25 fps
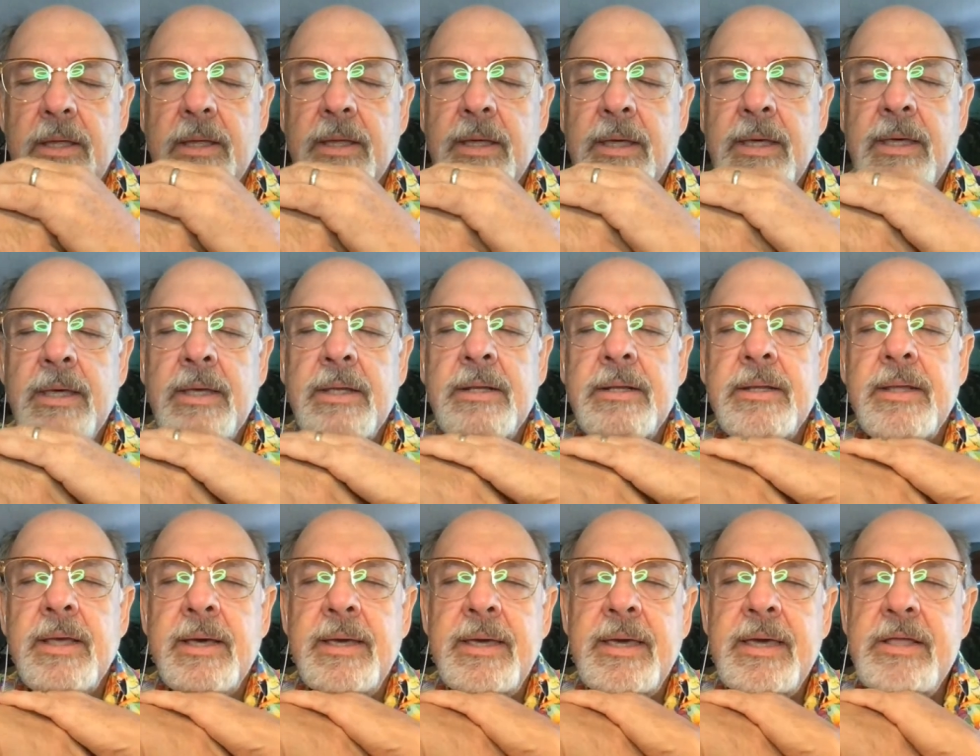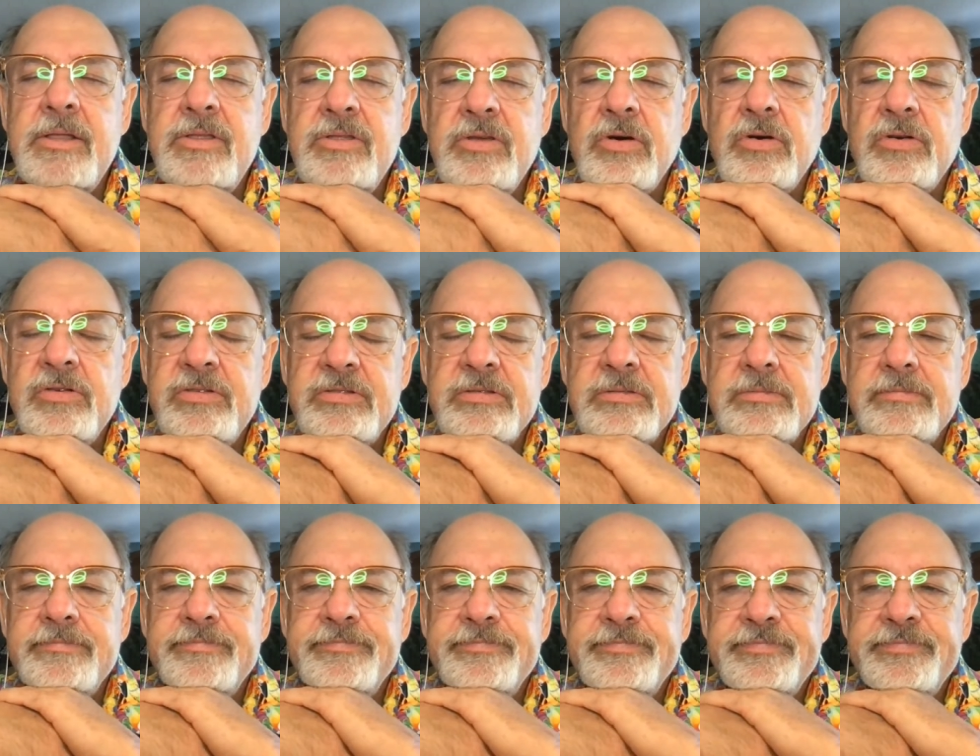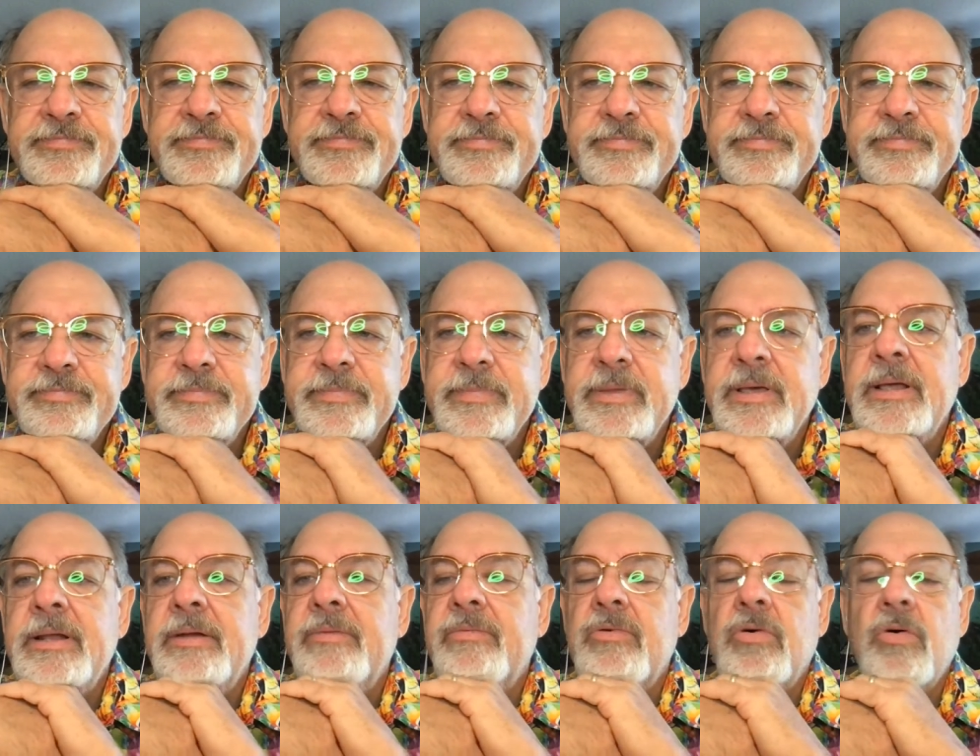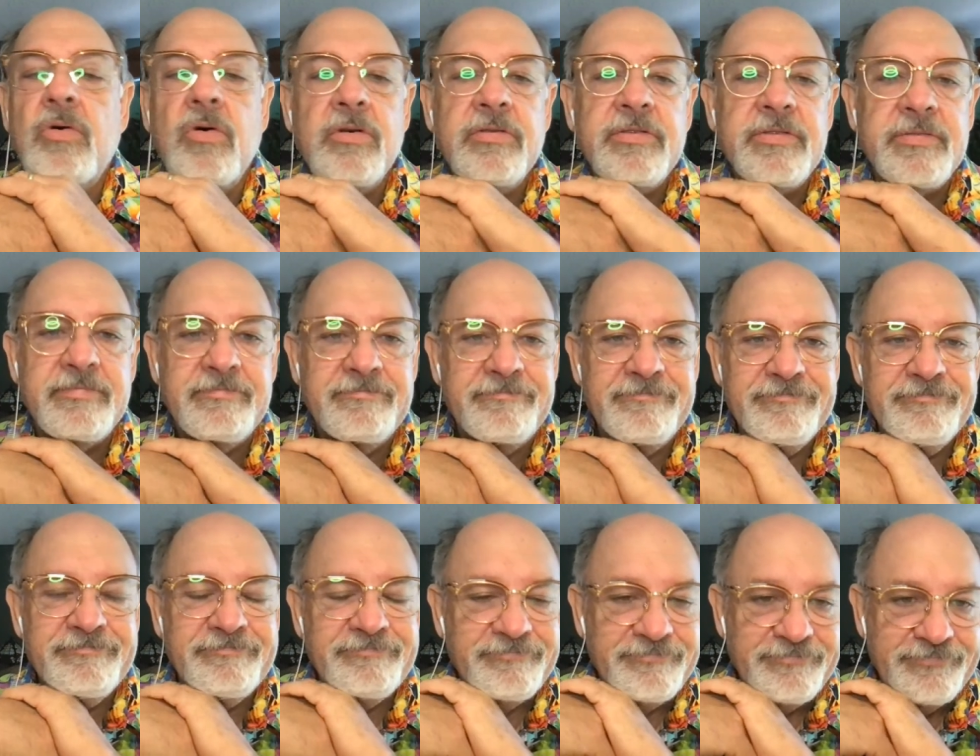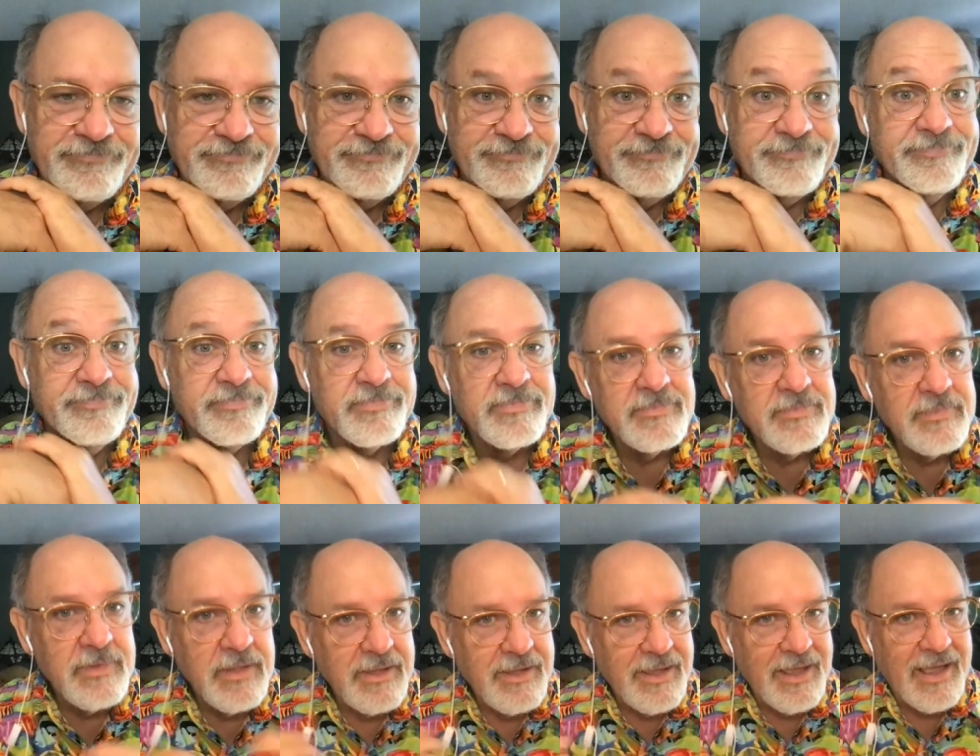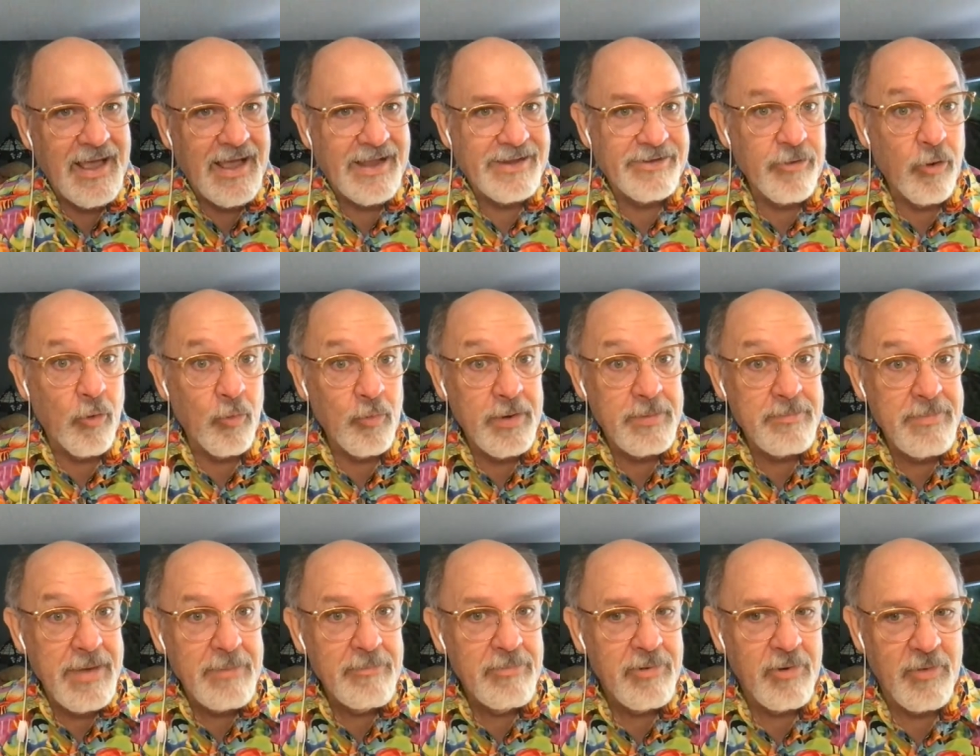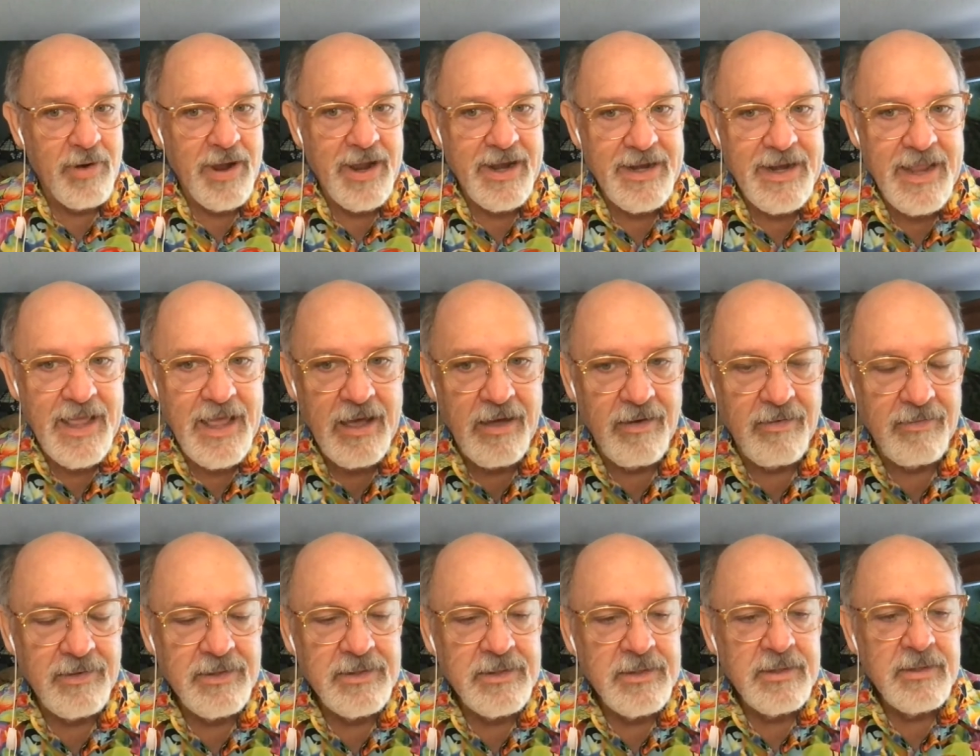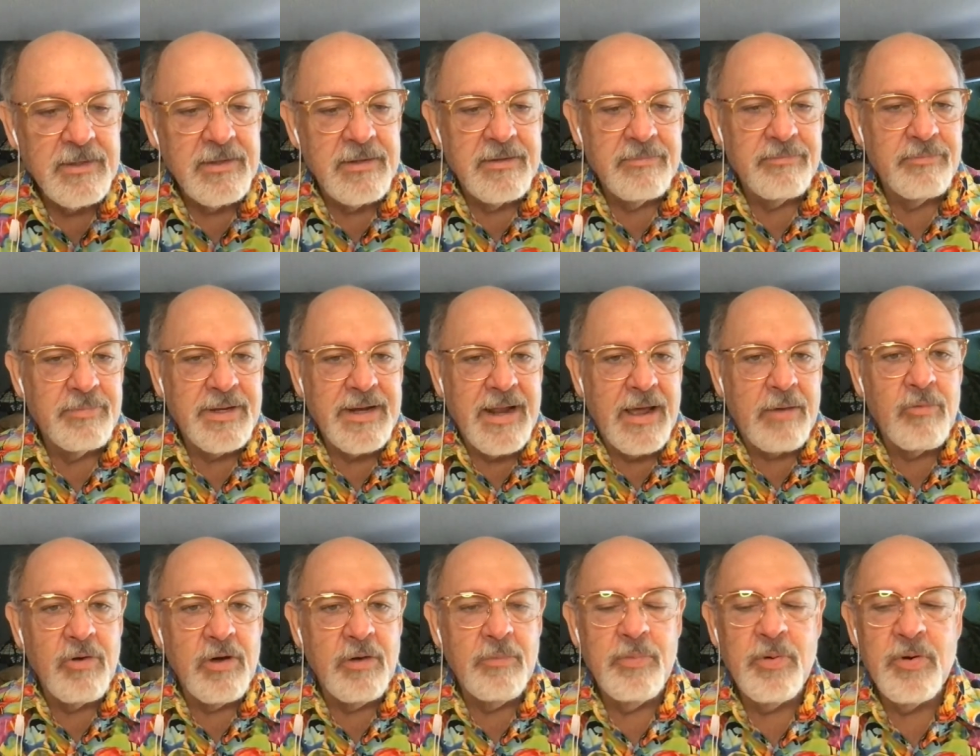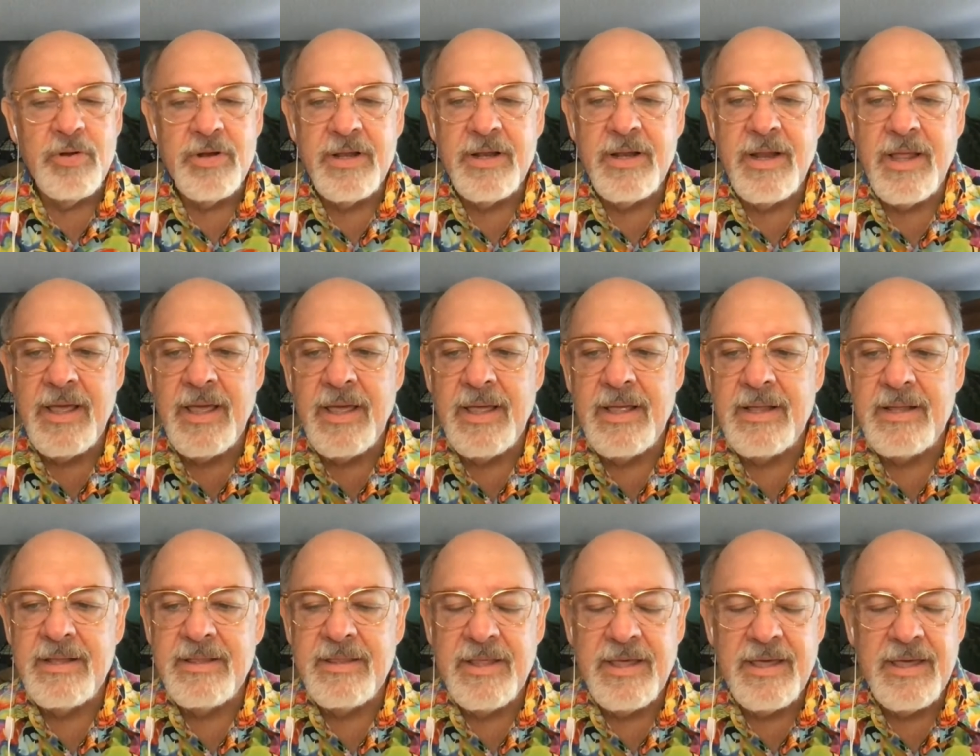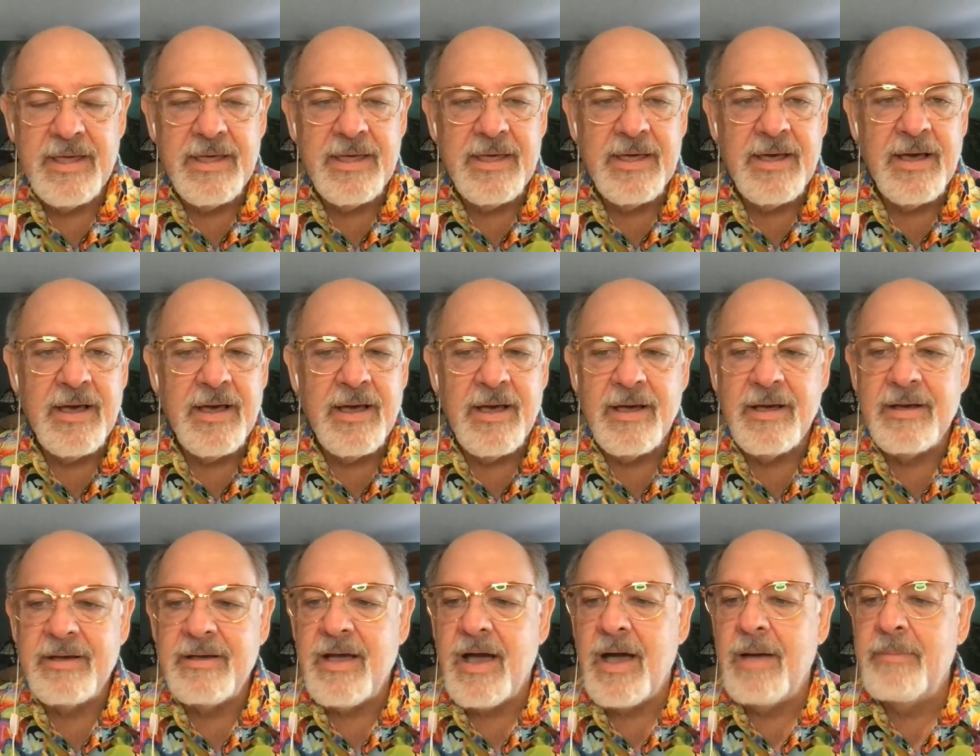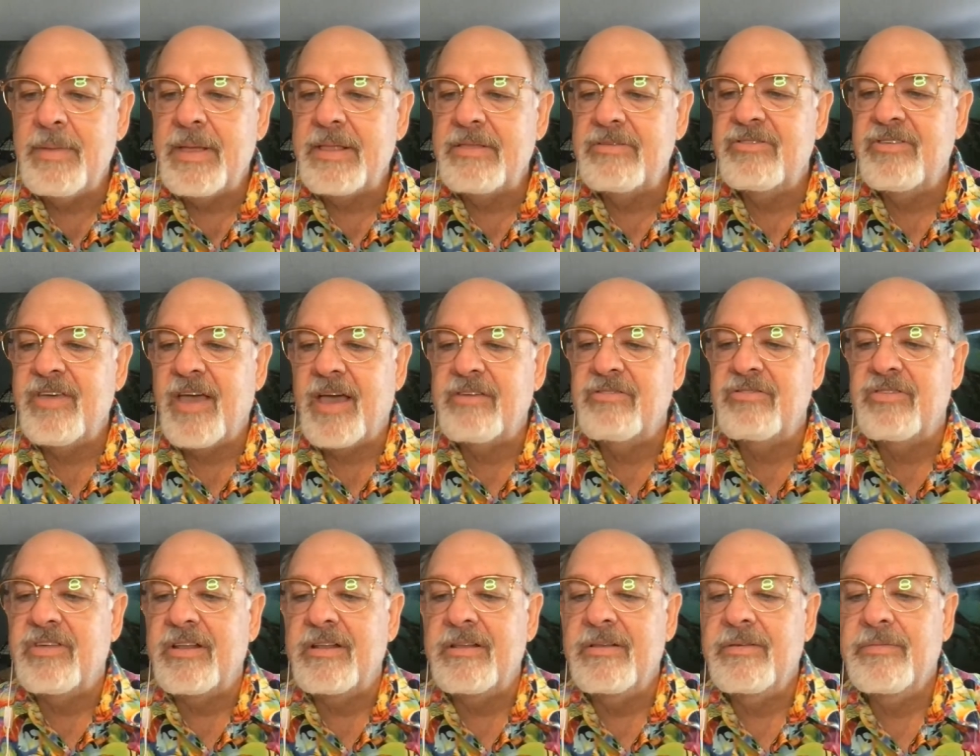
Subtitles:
in Iquitos, and of course, I don't remember right now, but I will put it in the comment section.